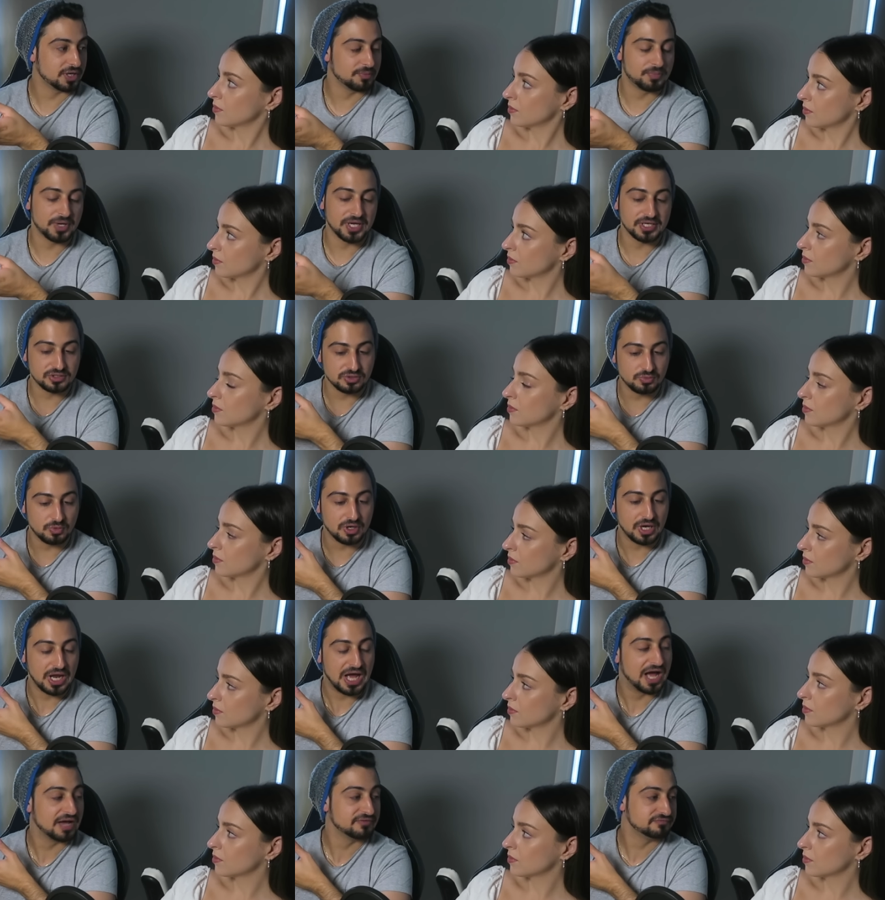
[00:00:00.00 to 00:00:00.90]
Speaker 1: compared to what
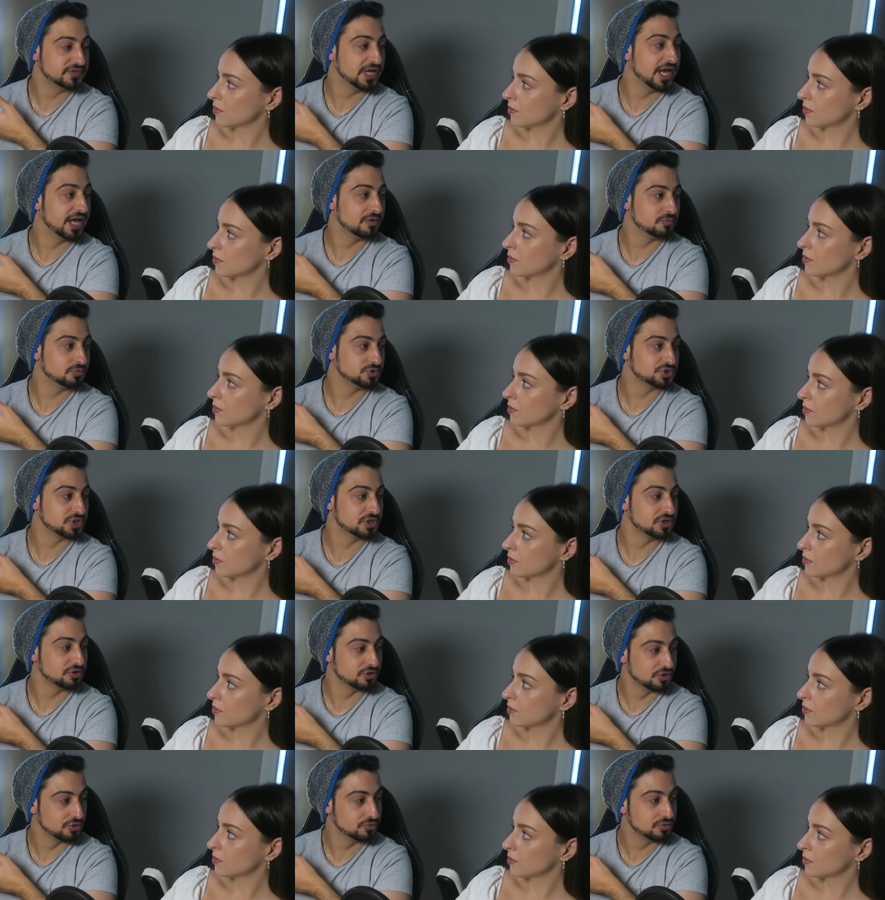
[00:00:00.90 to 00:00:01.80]
Half Dan was going to
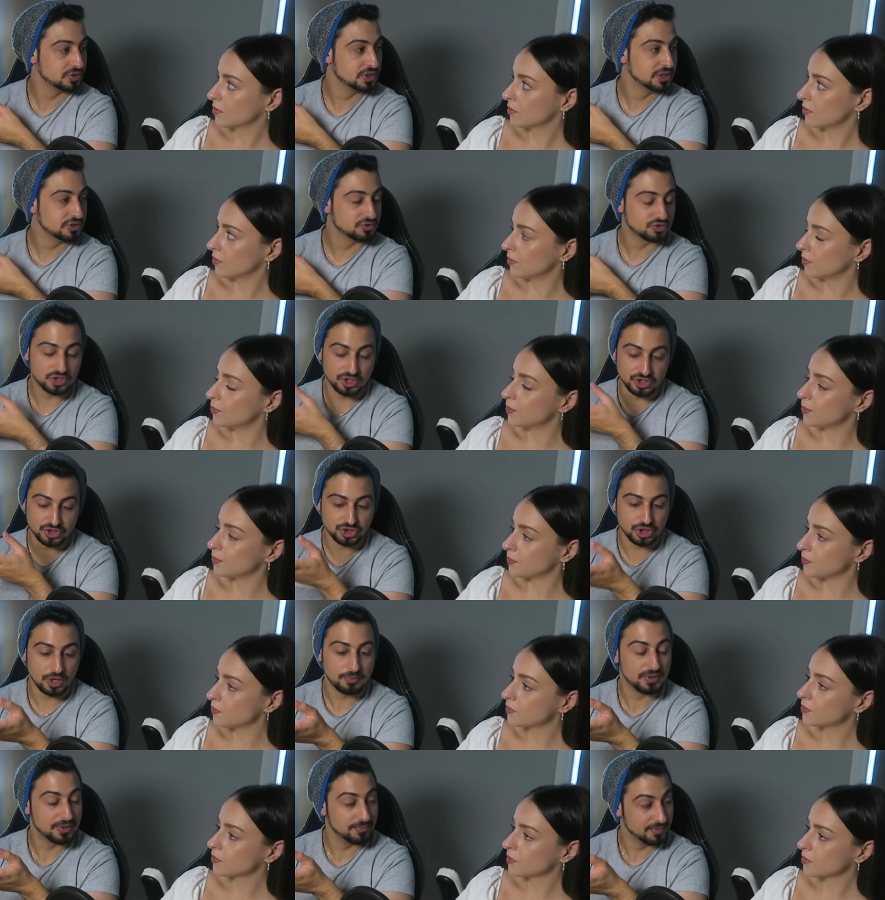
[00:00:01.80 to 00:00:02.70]
do. He's going to mm. chop
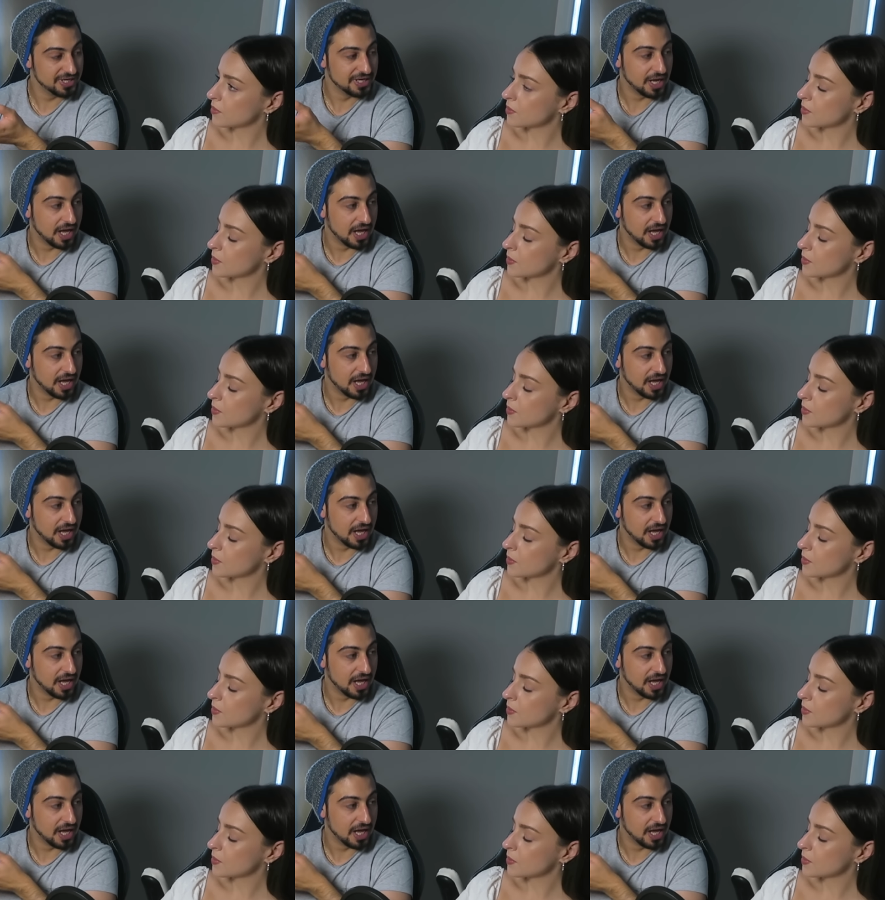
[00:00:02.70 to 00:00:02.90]
him in